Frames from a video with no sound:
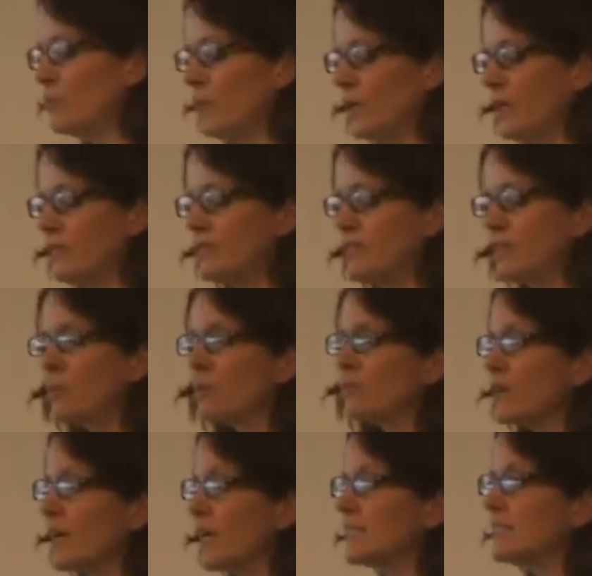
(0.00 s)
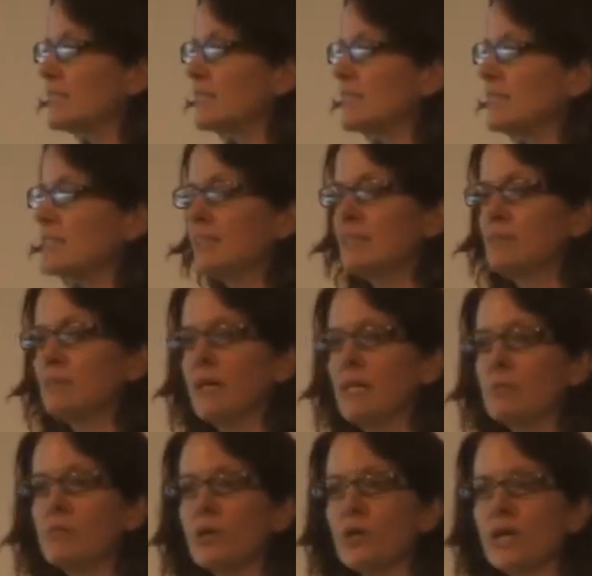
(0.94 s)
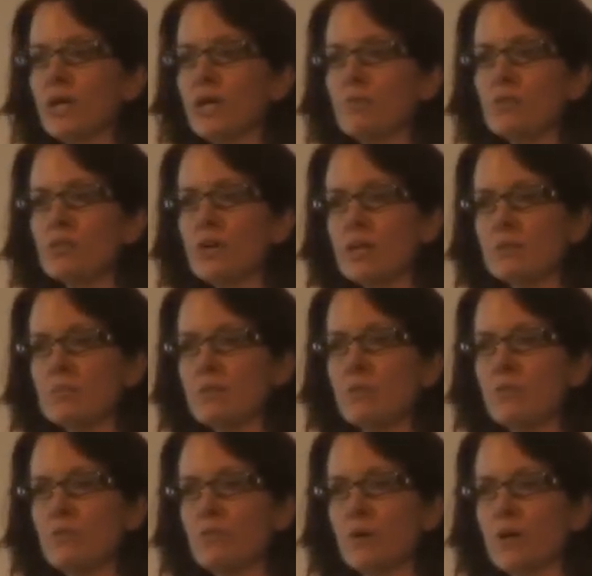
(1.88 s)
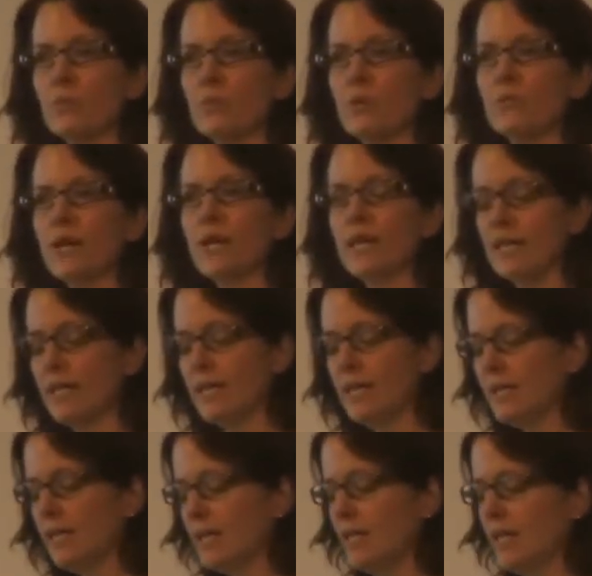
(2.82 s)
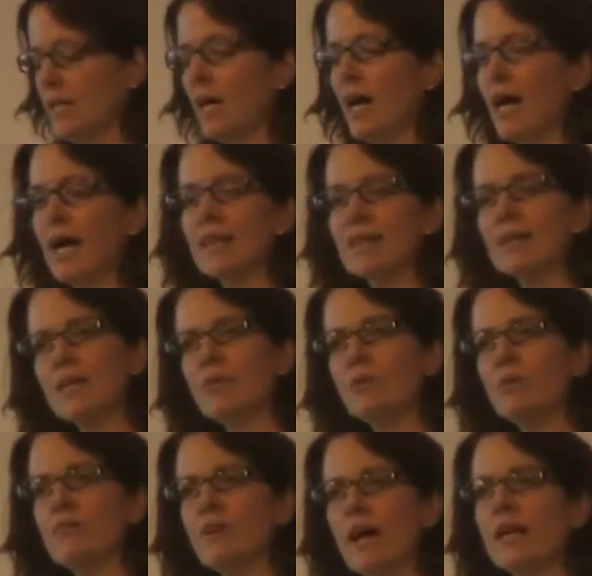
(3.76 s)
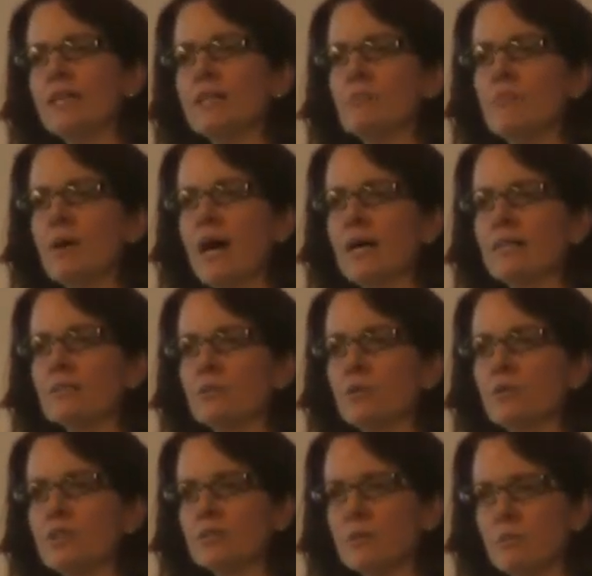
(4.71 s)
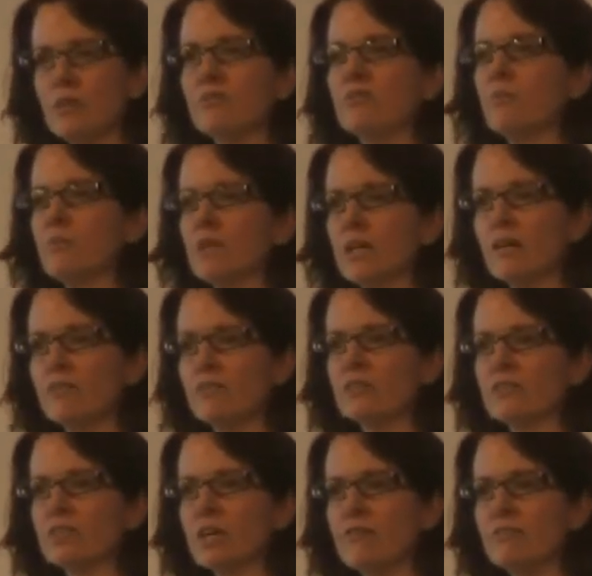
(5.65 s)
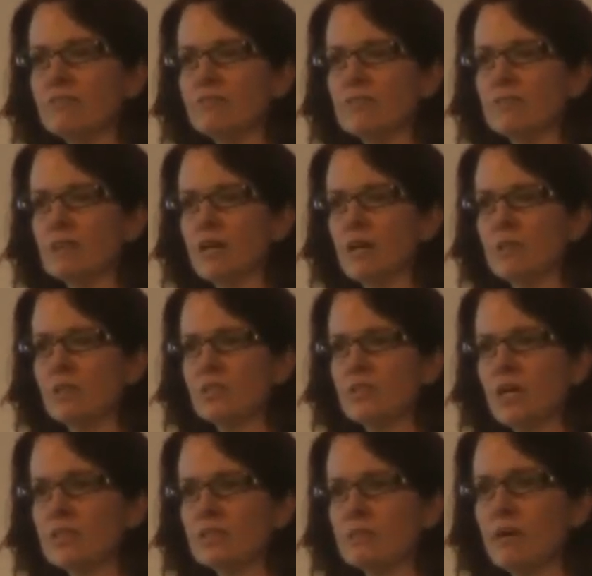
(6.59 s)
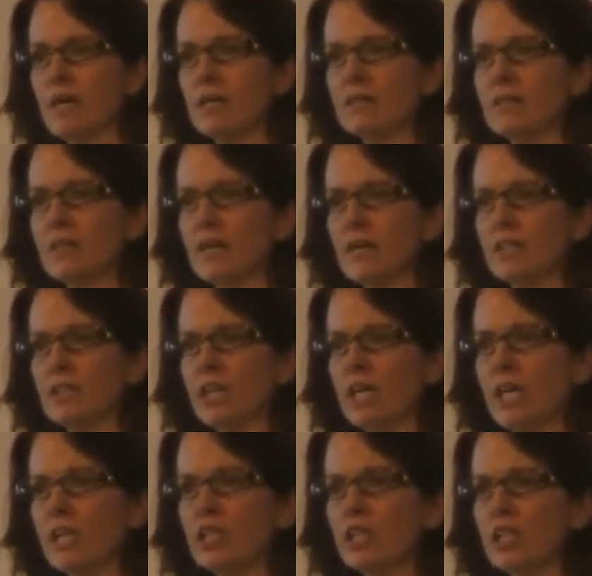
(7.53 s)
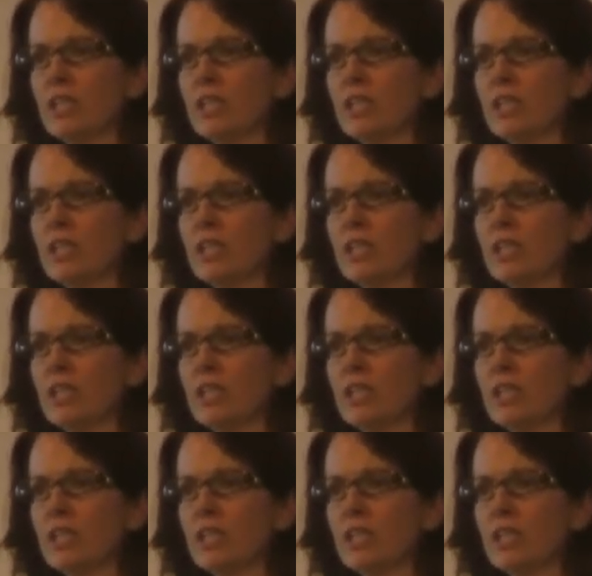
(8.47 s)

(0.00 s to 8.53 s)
Sybil Francis and Amanda Burke came and talked about Move On When Ready. I think we've had in the past where somebody from the governor's office has come and talked about their education